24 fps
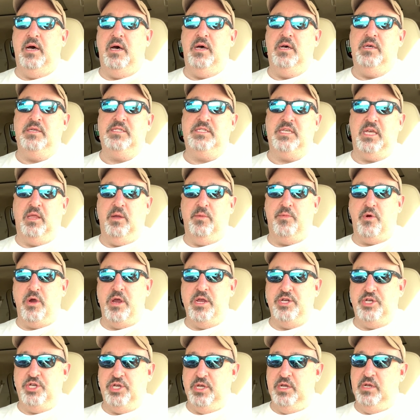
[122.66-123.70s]

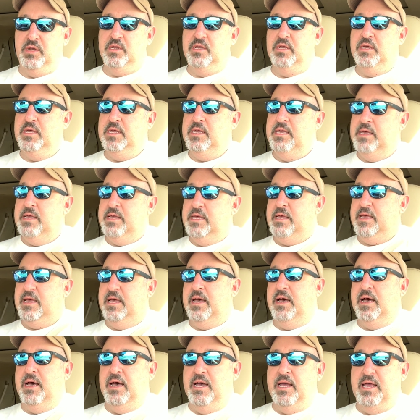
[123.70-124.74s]

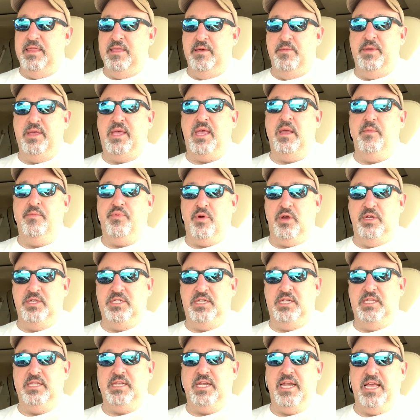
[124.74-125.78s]
celebration, and then became
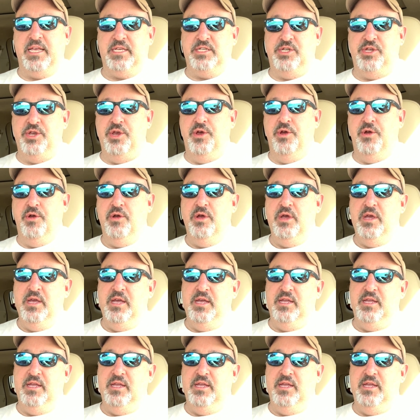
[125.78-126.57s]
president the next year.